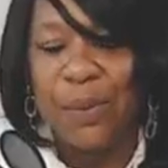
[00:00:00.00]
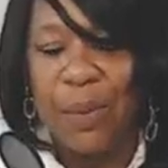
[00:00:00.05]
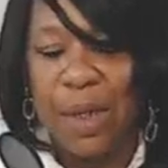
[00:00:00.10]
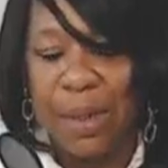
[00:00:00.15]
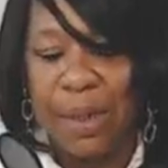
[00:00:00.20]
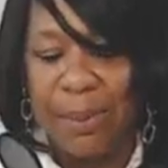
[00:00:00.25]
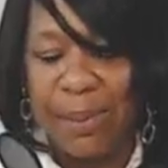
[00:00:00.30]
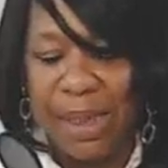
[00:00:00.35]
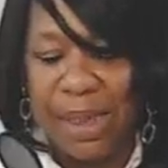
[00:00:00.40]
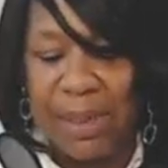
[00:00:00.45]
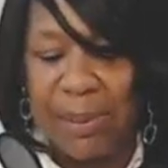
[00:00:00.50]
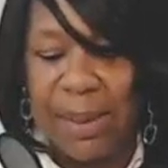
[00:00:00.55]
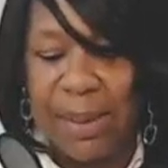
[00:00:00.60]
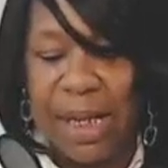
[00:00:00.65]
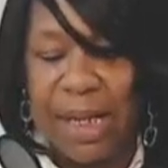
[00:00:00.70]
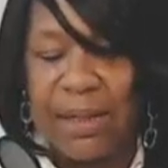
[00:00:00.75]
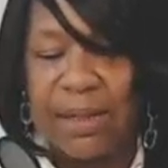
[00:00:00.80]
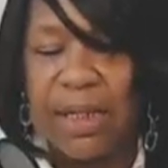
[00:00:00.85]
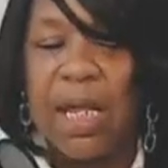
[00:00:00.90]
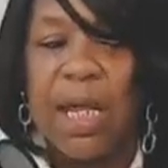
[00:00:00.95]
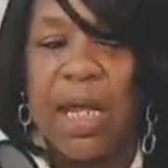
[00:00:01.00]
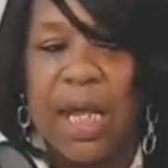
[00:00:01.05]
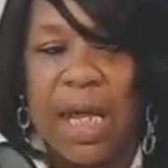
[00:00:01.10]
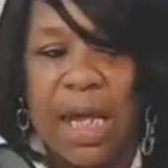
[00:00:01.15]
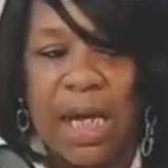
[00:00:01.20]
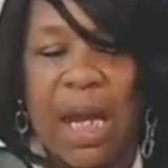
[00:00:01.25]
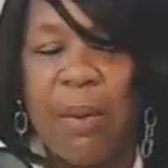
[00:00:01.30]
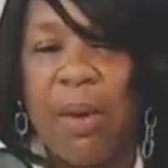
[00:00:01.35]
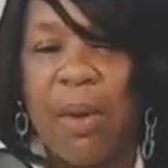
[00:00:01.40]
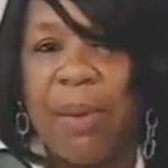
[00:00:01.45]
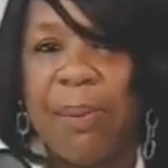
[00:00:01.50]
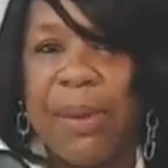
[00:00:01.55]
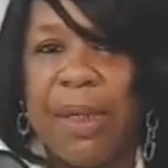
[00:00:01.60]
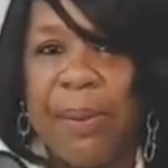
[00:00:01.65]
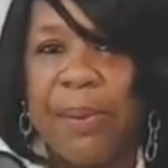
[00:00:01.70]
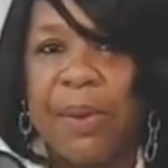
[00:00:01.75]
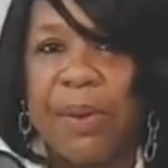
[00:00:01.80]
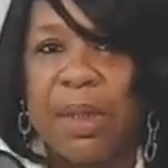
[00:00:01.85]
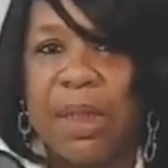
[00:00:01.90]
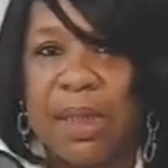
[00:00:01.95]
to be the best, and I want
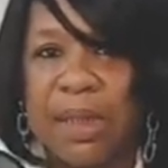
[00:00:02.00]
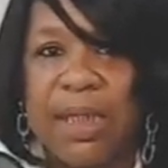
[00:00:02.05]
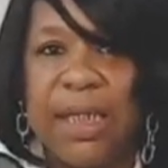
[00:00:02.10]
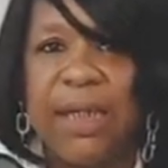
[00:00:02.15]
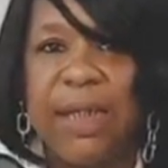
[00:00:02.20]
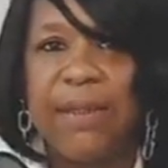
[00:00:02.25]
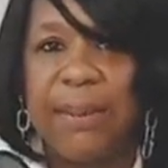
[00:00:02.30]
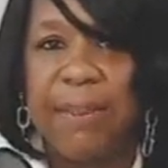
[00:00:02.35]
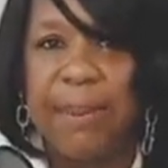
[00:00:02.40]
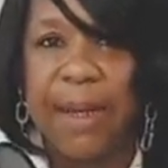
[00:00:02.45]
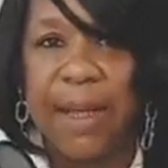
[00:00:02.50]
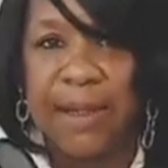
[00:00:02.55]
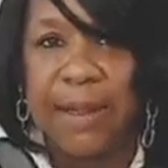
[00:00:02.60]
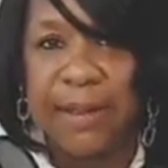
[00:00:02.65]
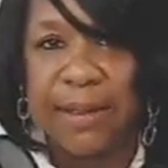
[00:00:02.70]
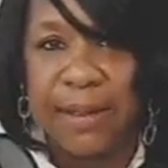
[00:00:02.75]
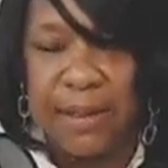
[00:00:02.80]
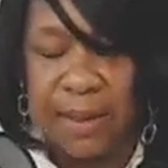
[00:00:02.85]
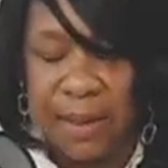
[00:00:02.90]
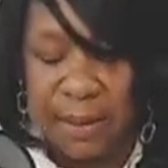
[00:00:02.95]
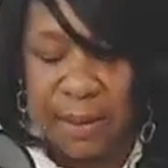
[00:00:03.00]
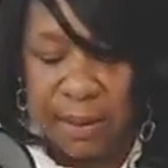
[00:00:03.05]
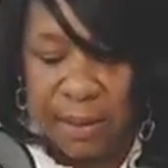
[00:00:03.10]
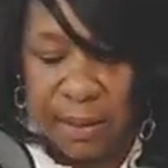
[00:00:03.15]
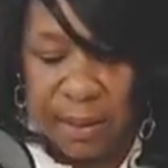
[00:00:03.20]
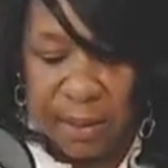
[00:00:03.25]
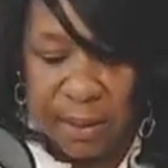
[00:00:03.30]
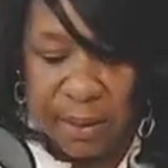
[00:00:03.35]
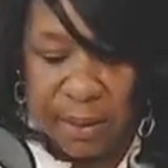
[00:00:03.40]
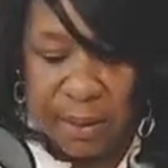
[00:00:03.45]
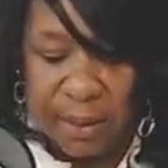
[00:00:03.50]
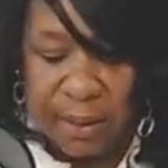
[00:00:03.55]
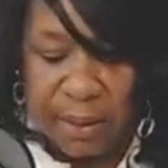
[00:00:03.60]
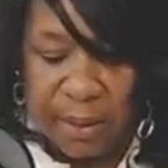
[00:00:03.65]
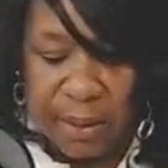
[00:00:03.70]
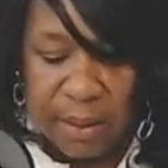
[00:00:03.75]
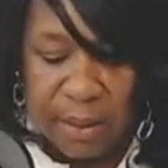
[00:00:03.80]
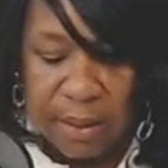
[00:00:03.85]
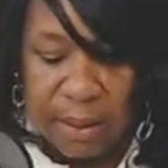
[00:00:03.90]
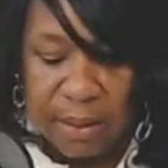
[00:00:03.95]
people to see the best.
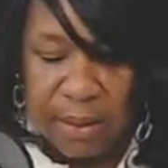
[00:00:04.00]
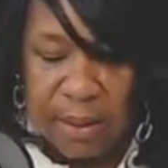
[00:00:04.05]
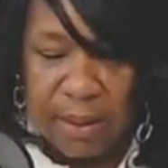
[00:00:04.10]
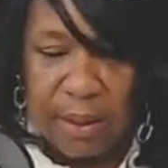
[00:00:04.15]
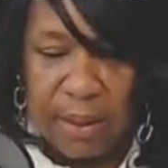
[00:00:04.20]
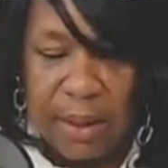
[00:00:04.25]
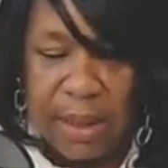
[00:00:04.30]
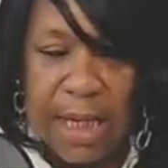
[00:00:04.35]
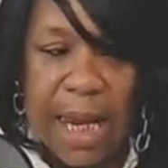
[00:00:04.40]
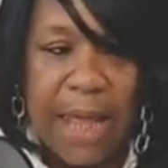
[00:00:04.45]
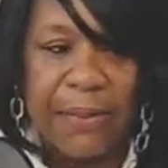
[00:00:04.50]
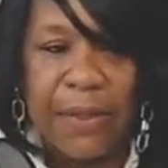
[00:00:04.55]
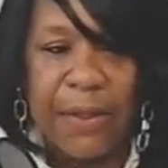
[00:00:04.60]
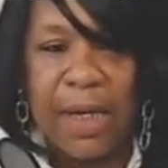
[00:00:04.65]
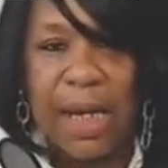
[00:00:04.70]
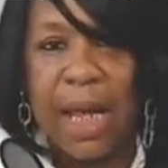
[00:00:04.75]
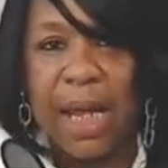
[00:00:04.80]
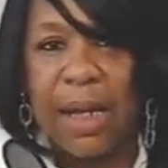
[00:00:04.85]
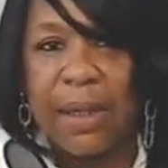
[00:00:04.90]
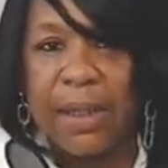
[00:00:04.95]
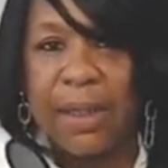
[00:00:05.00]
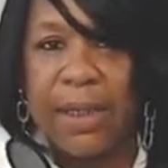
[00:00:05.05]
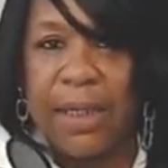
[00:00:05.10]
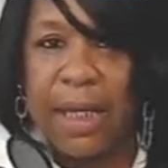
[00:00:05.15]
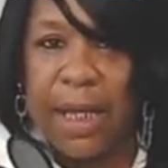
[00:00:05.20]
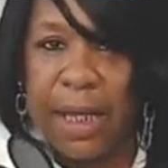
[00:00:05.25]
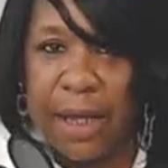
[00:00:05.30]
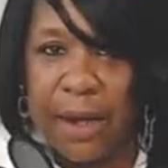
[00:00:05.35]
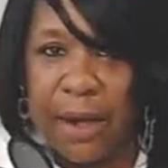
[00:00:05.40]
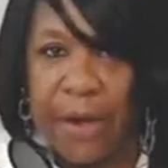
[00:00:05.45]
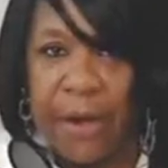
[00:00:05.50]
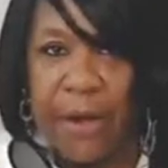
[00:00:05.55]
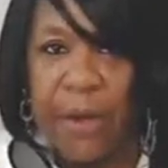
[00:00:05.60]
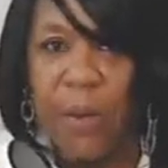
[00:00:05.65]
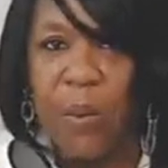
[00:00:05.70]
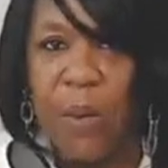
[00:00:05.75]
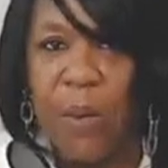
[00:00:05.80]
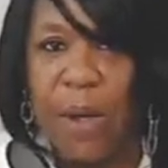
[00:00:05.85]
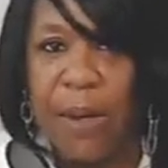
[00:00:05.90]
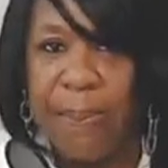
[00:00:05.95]
Not that I care
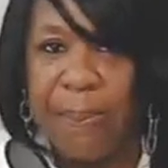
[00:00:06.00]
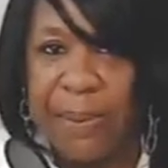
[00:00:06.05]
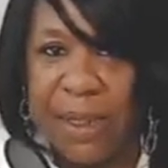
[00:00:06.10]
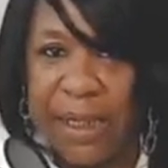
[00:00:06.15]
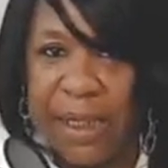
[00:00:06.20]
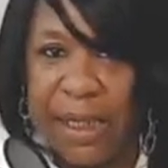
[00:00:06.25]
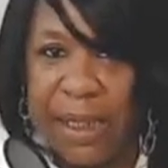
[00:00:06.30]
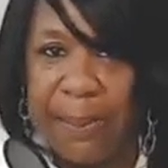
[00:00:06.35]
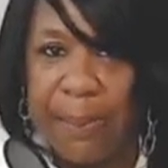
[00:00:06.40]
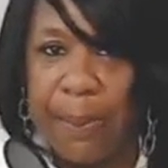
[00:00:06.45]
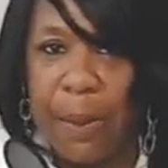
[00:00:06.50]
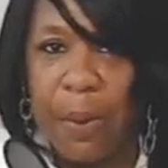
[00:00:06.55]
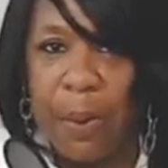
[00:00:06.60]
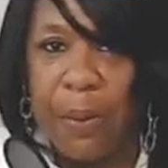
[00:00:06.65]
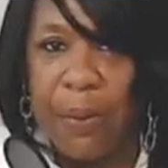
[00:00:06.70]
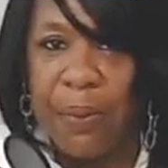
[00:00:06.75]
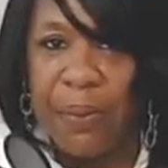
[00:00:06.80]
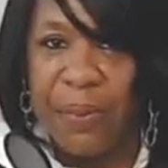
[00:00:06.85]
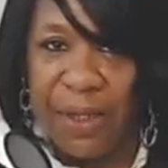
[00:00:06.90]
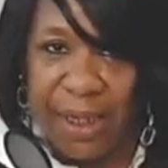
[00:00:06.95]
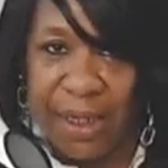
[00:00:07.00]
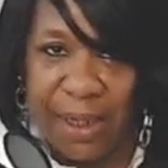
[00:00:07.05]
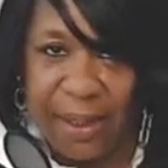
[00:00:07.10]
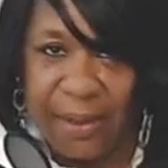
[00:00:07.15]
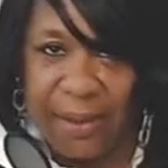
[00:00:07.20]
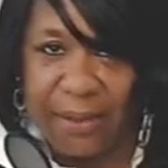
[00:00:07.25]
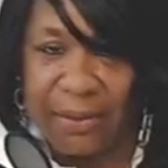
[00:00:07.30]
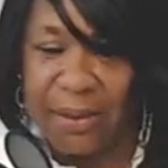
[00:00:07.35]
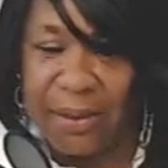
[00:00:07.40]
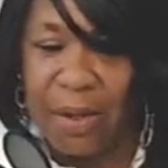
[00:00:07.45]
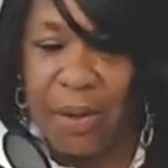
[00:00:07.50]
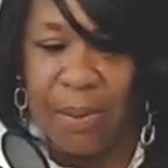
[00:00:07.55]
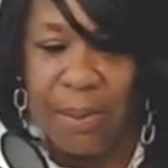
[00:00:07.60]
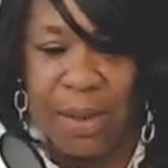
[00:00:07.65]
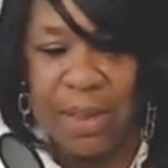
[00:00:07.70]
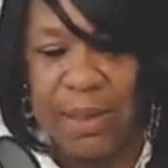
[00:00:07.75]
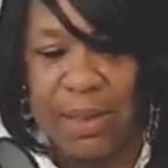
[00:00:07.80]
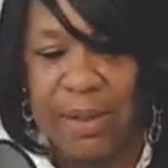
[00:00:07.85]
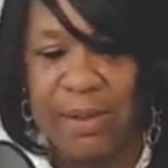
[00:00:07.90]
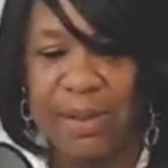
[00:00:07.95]
what people think. Don't
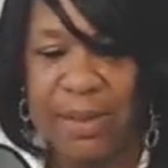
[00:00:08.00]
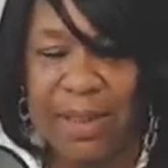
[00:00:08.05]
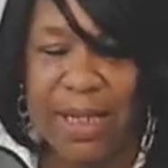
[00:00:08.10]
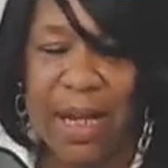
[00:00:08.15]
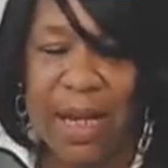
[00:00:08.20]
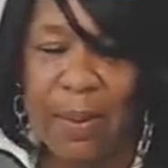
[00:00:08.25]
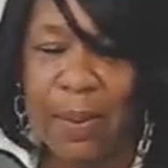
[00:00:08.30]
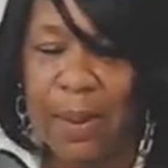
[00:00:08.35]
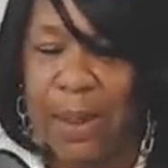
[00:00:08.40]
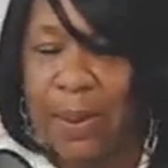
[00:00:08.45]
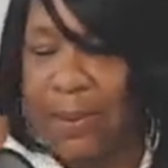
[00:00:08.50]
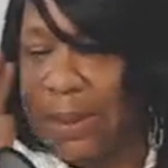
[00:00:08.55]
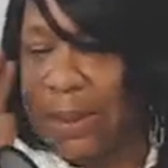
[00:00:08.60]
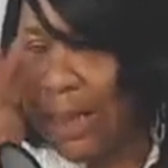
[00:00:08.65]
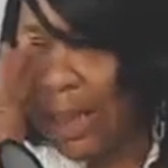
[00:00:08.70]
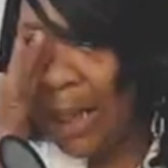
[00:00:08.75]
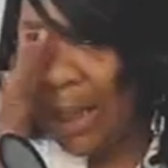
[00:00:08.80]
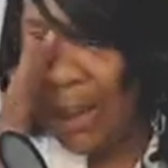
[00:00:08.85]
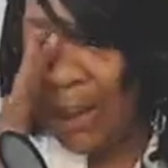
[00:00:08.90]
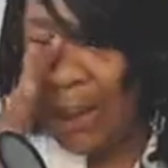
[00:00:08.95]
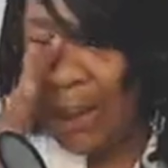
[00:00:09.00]
misunderstand what I'm saying.